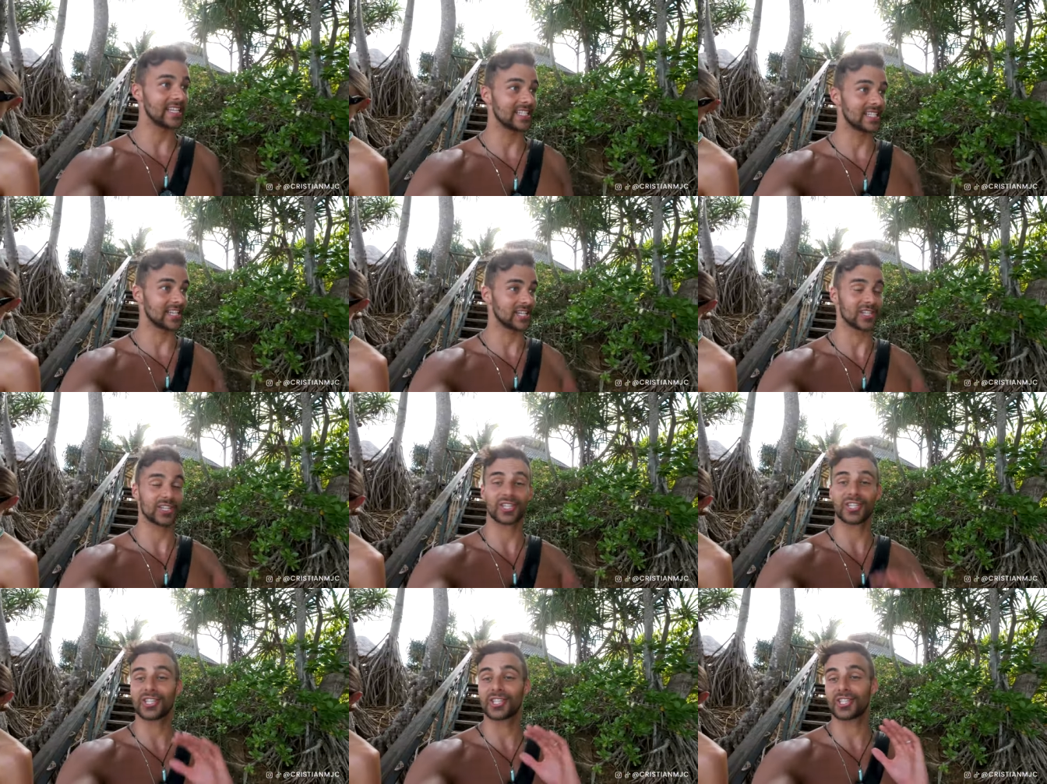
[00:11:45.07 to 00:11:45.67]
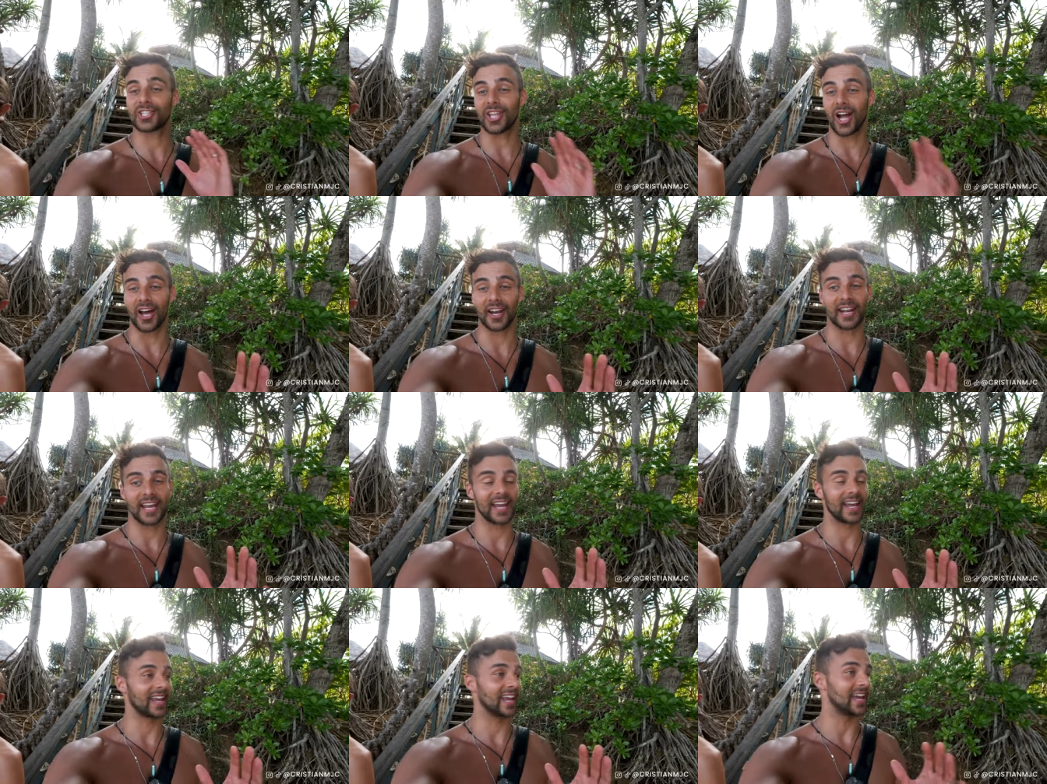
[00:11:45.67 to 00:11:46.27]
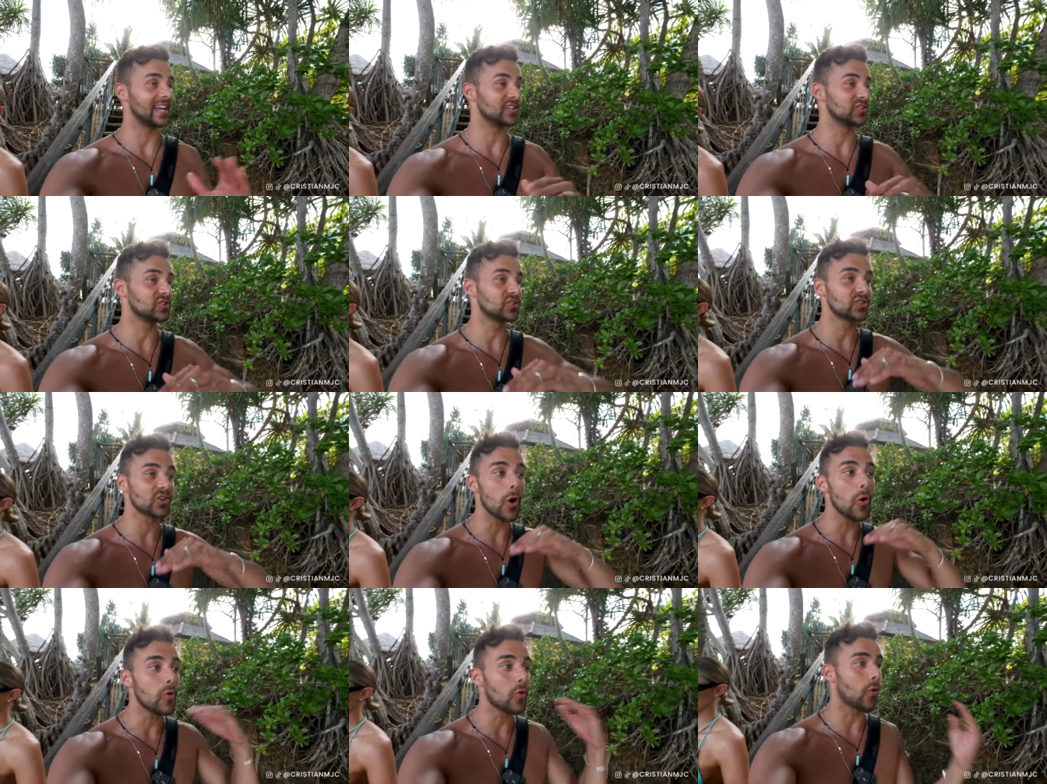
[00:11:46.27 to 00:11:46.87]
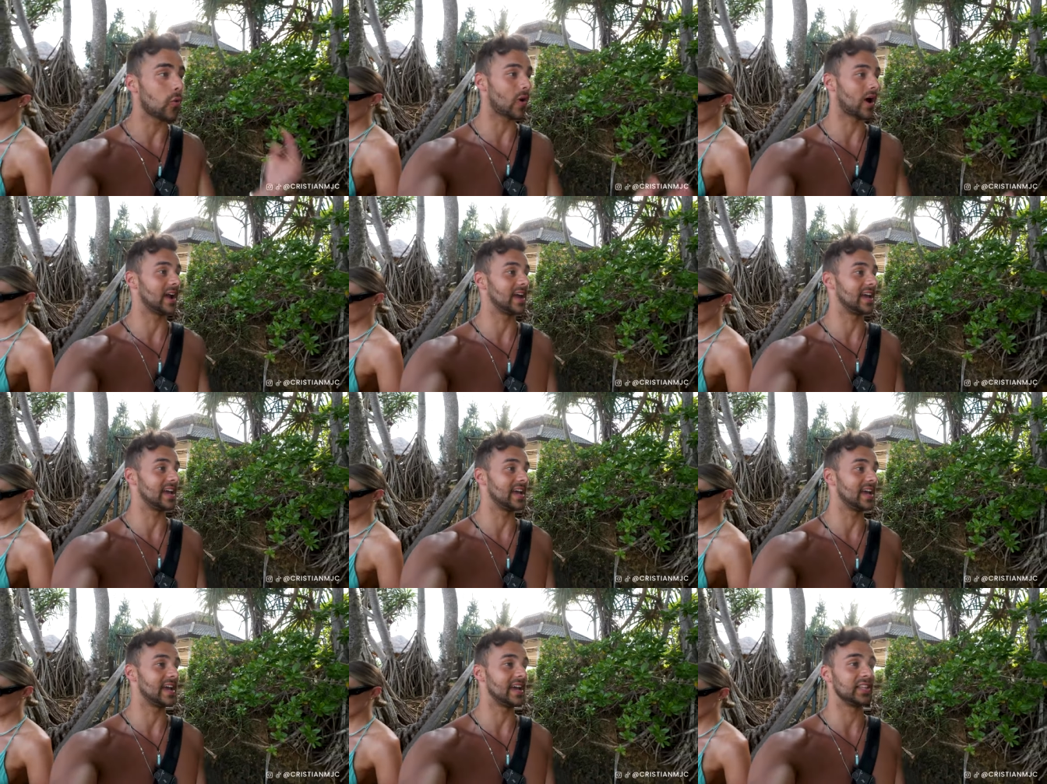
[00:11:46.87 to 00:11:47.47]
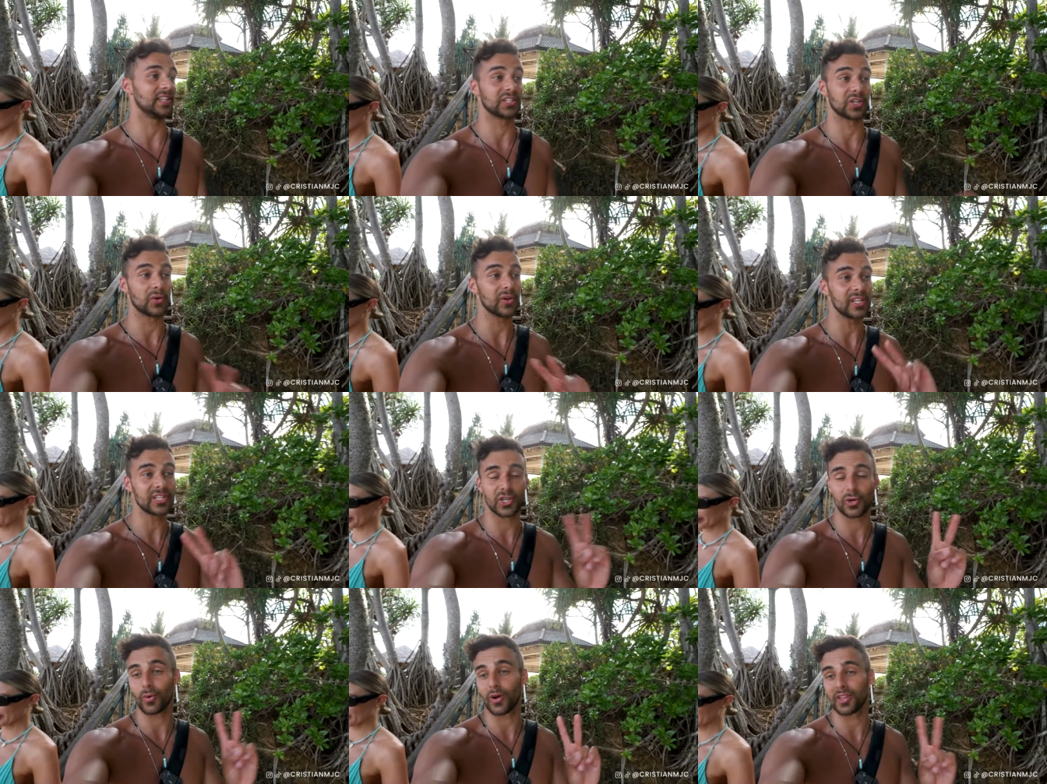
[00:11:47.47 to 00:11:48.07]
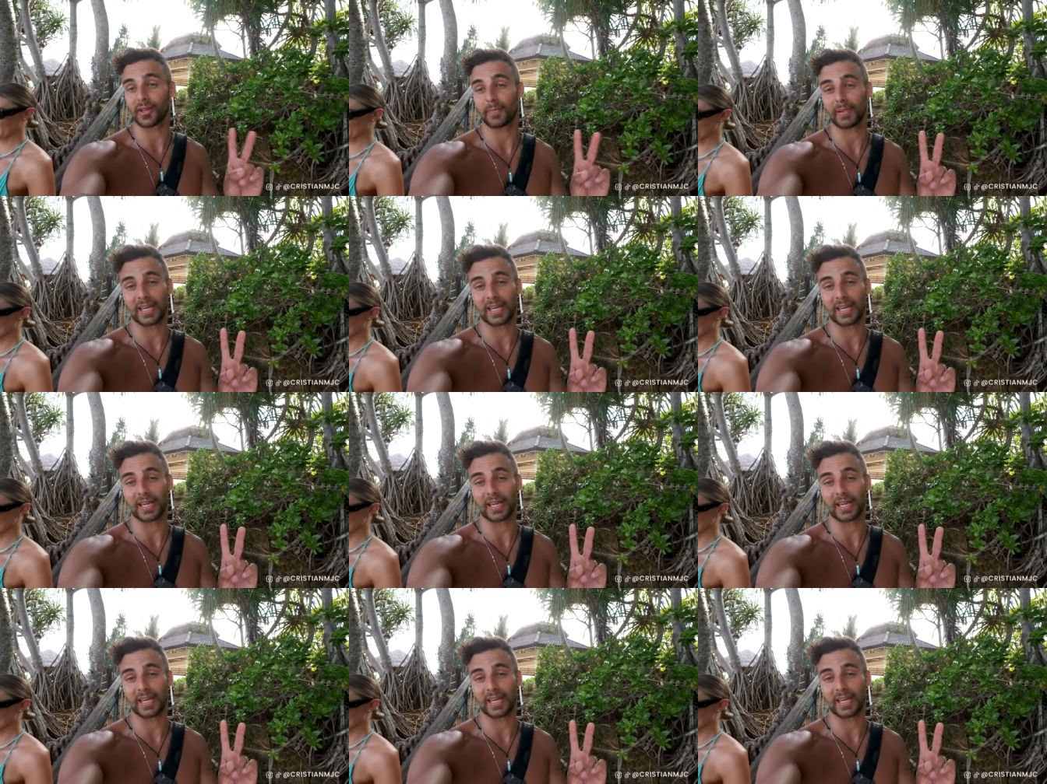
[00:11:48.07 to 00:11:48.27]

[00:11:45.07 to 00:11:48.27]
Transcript: is stunning. It is so quiet here. There's only two other